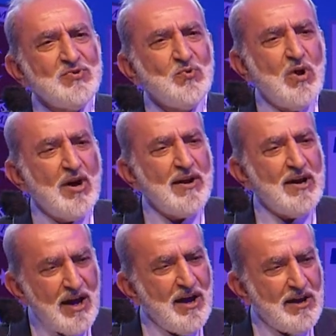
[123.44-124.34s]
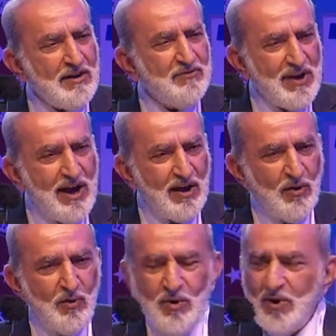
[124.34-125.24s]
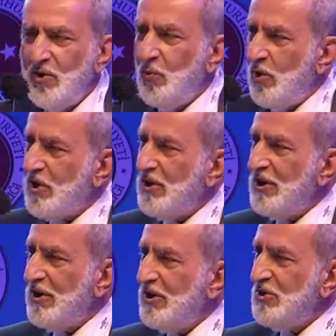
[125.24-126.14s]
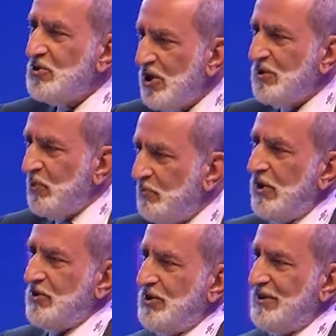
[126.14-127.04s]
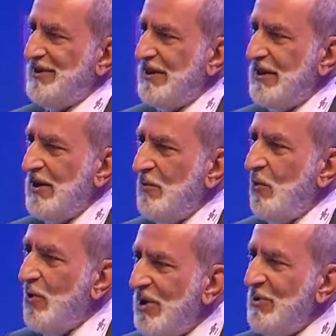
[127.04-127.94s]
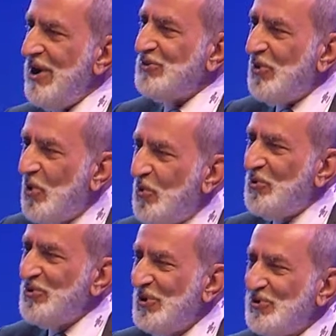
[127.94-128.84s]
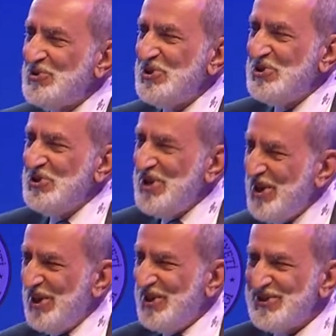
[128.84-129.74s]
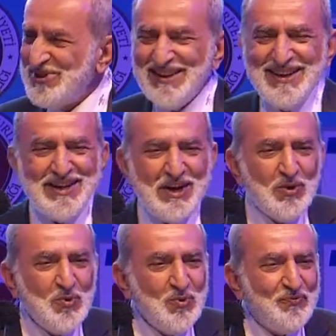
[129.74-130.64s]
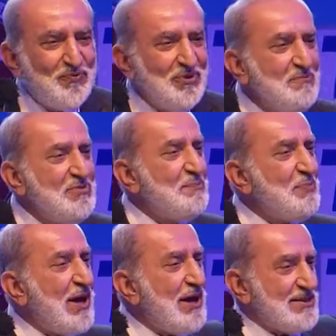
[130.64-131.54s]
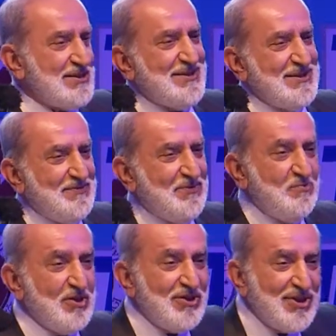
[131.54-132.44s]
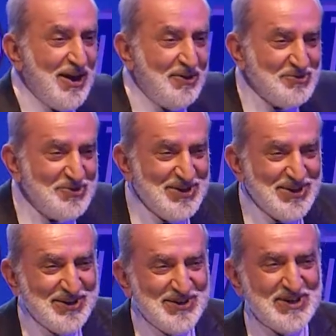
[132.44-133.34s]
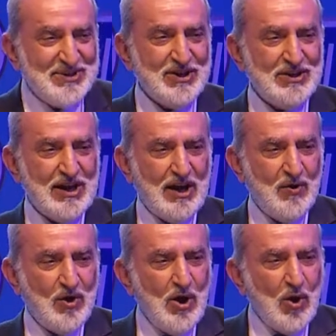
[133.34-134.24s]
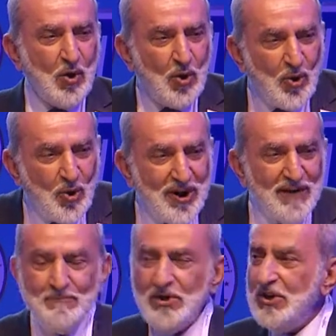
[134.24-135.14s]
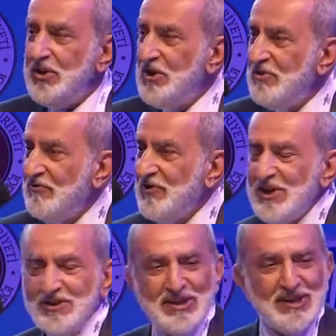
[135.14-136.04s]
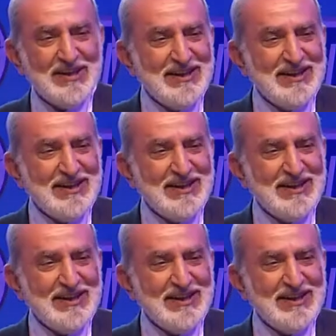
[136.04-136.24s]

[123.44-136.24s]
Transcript: who are alive now working in the jet propulsion. But what about all those engineers who, from the past, from 1,000 years until now, all have been innovating